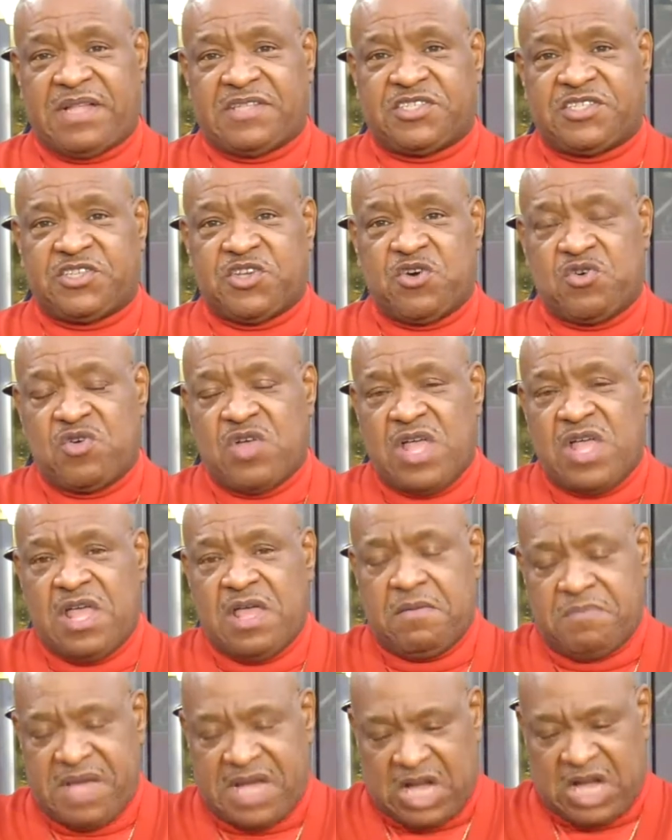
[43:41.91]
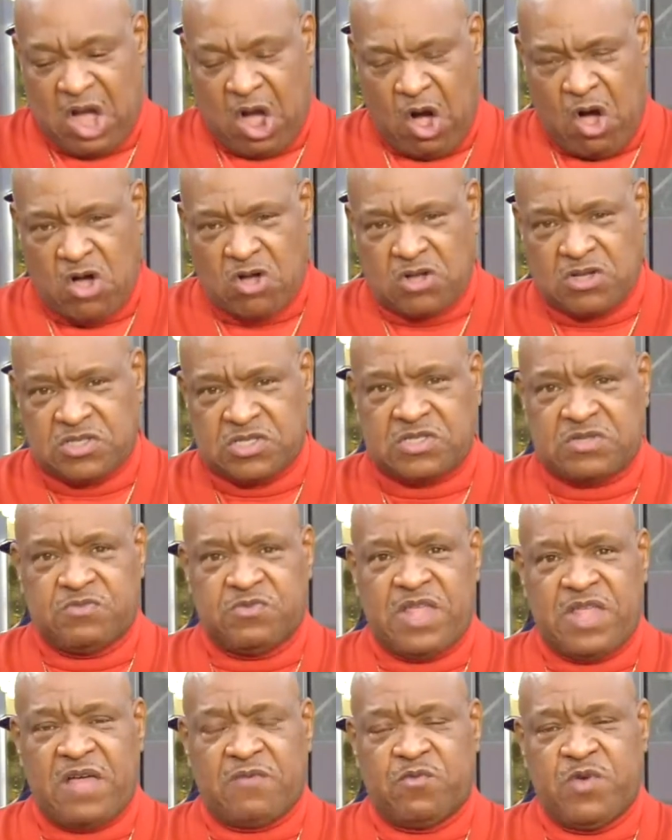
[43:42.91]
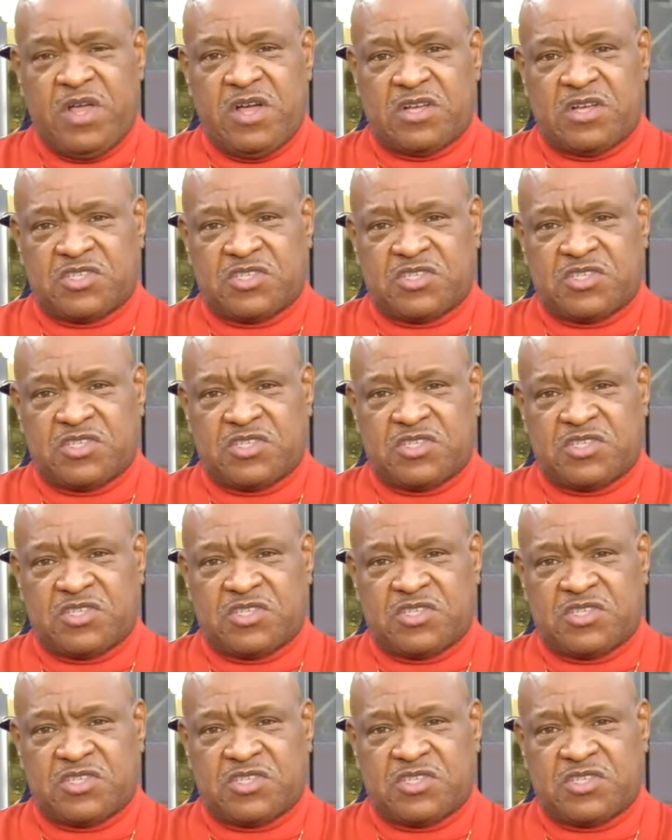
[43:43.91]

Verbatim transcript: And so, because that we